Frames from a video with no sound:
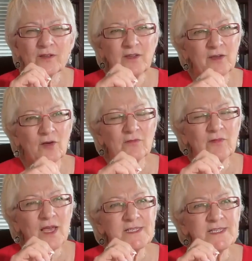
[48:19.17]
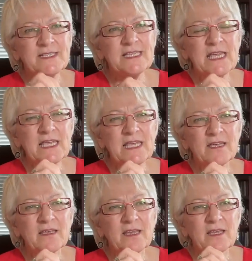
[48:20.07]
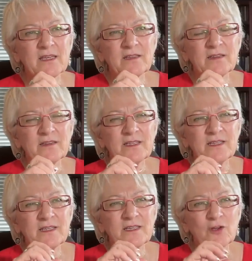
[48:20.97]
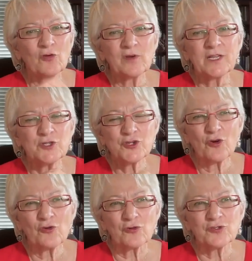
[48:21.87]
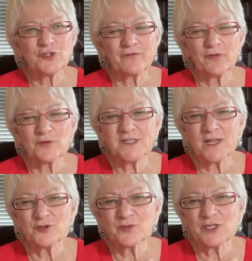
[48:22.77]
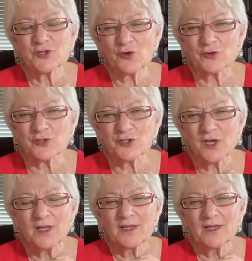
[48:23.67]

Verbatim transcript: you know, I see in the early church, the first century church,